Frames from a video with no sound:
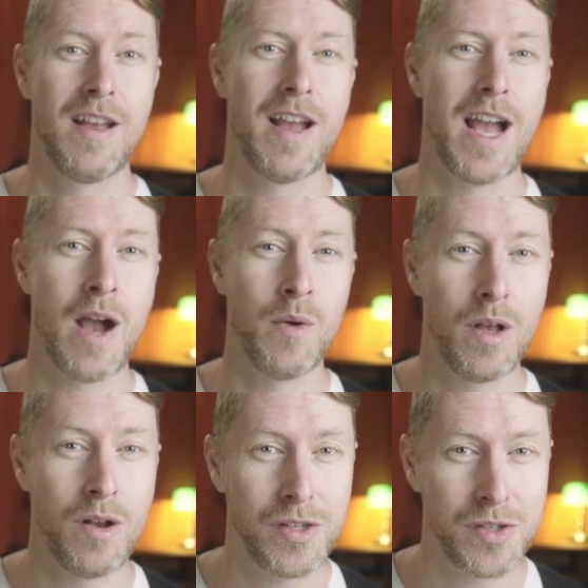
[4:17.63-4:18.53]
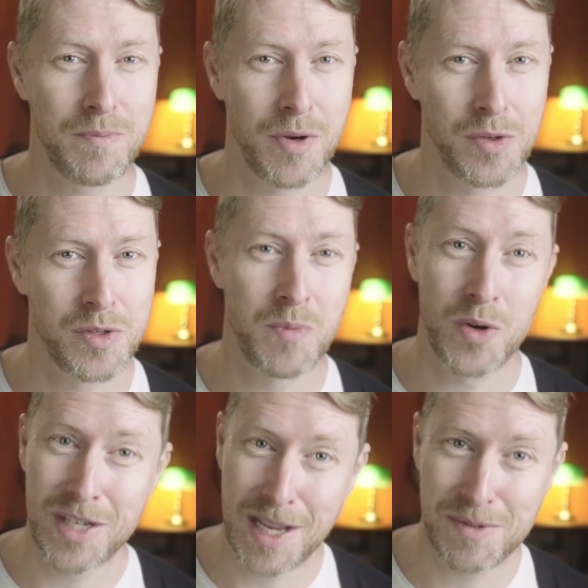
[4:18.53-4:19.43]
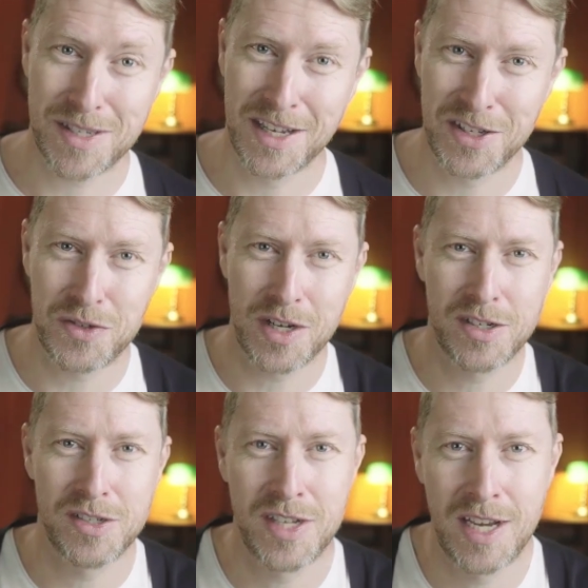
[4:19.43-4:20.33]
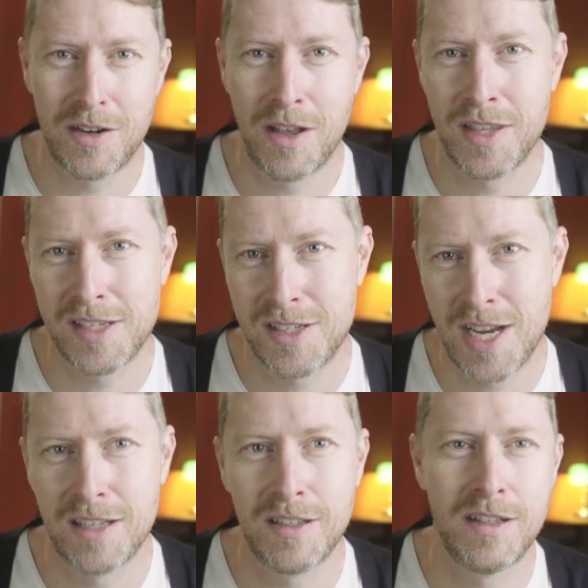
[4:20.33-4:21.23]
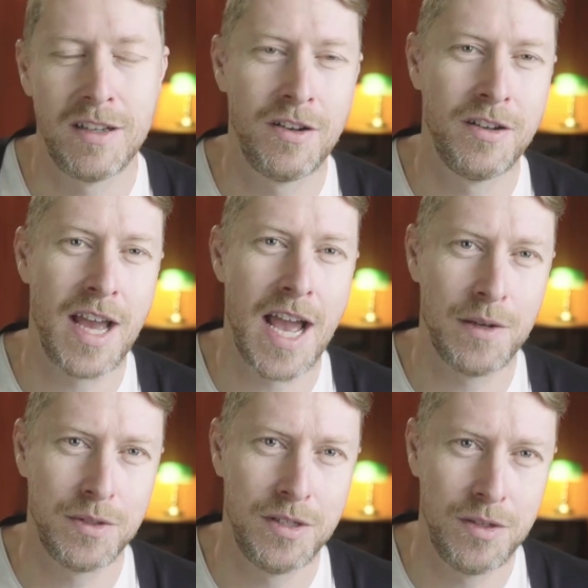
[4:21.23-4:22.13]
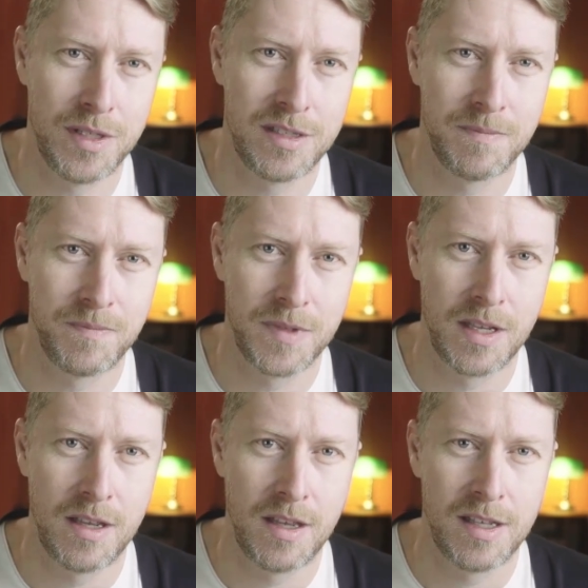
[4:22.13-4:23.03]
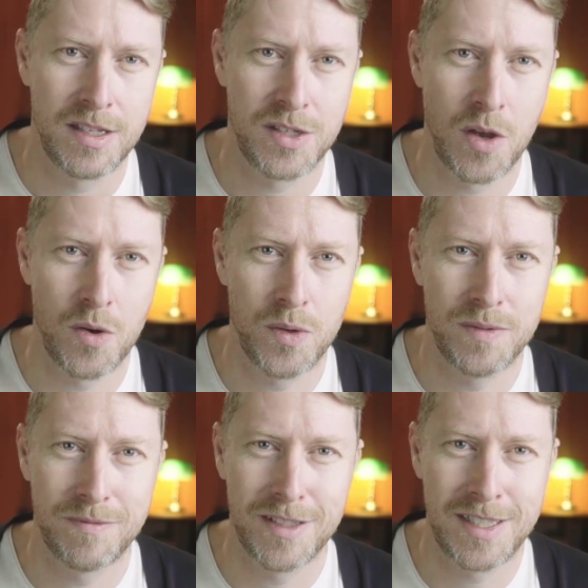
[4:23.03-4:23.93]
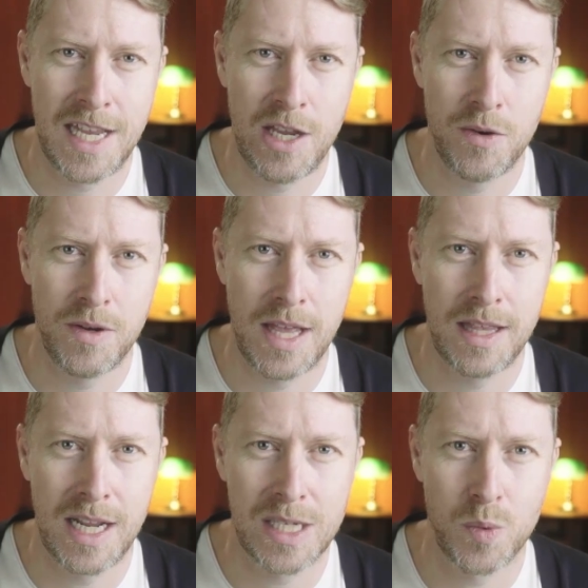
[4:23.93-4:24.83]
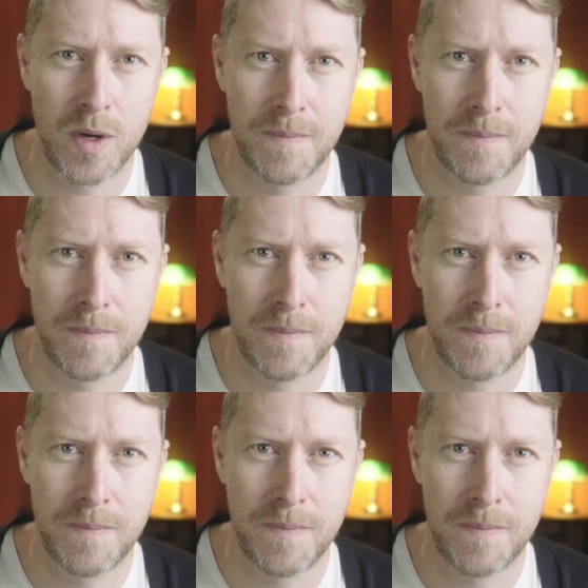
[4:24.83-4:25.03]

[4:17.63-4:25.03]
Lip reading: I will also post more tips and instructions here on this channel on how to do it. So see you in the next one.